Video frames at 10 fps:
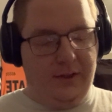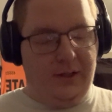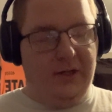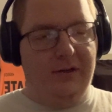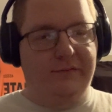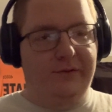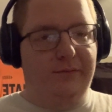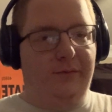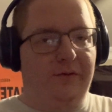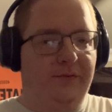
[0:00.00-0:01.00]
It gives you
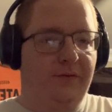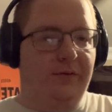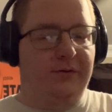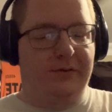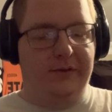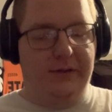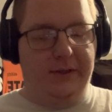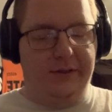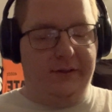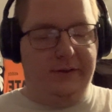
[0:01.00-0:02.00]
more force to
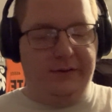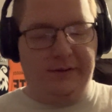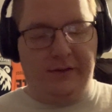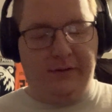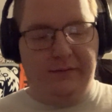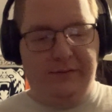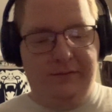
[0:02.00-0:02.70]
get into stuff.